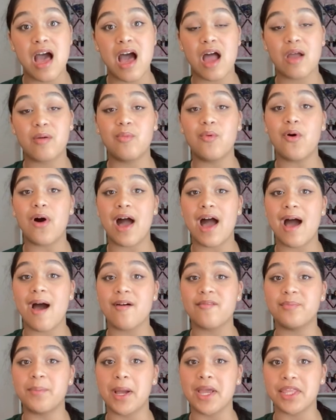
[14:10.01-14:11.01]
I will
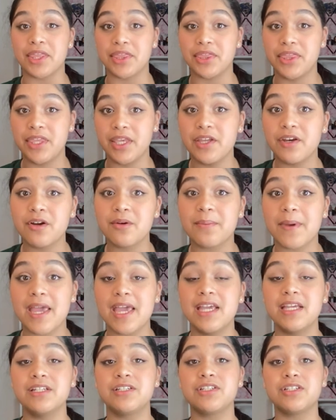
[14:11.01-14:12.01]
have my theater
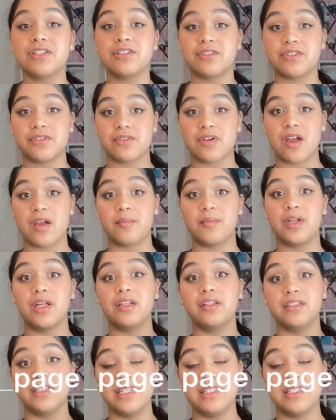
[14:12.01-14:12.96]
page, Instagram,